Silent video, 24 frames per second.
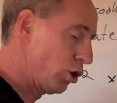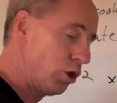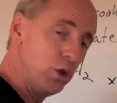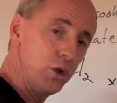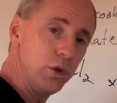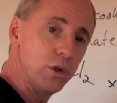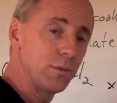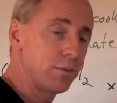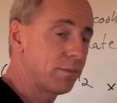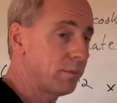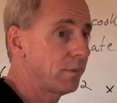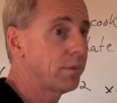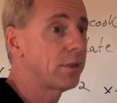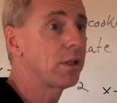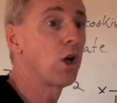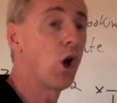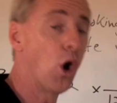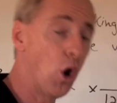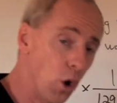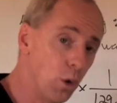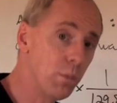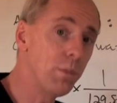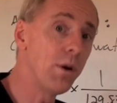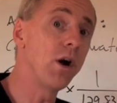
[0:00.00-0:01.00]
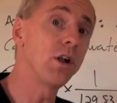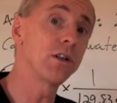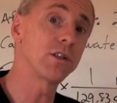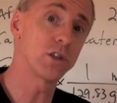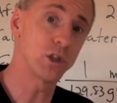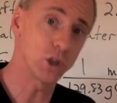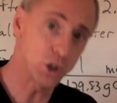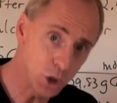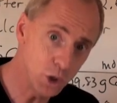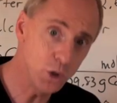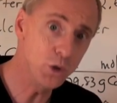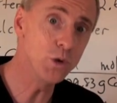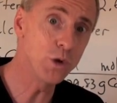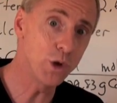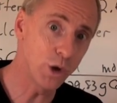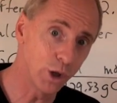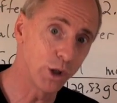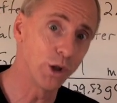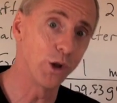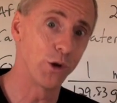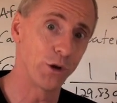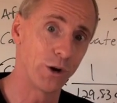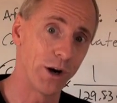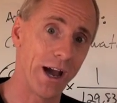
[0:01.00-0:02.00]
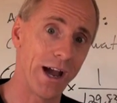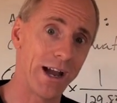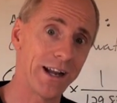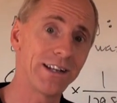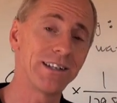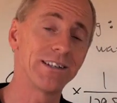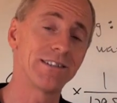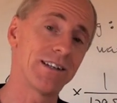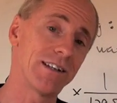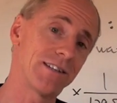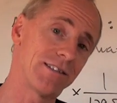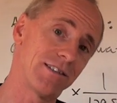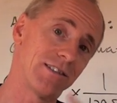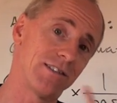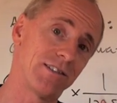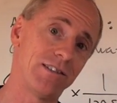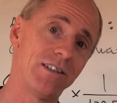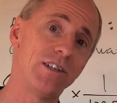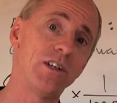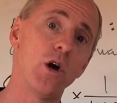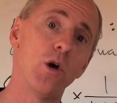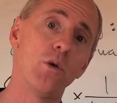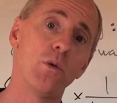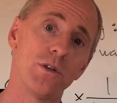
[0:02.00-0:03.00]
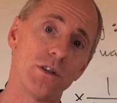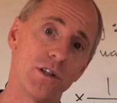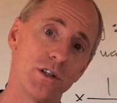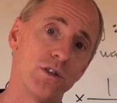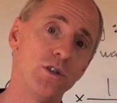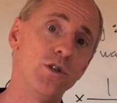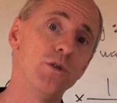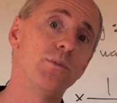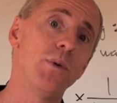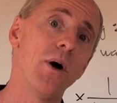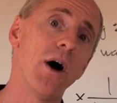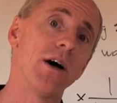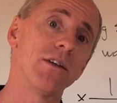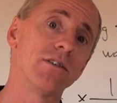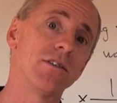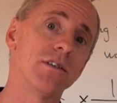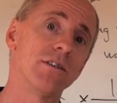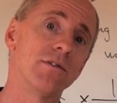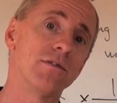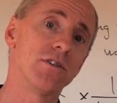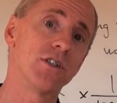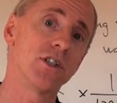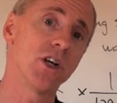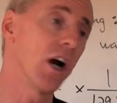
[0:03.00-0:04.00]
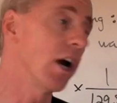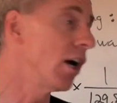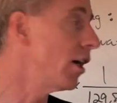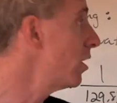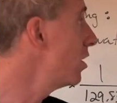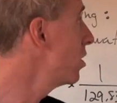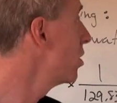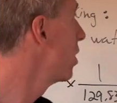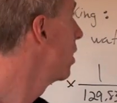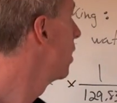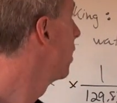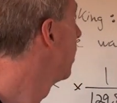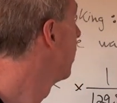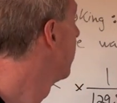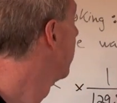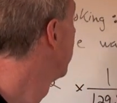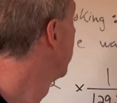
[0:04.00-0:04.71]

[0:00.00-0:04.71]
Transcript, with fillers: 2 cobalt 2 chloride because that's the CO with a 2 positive charge.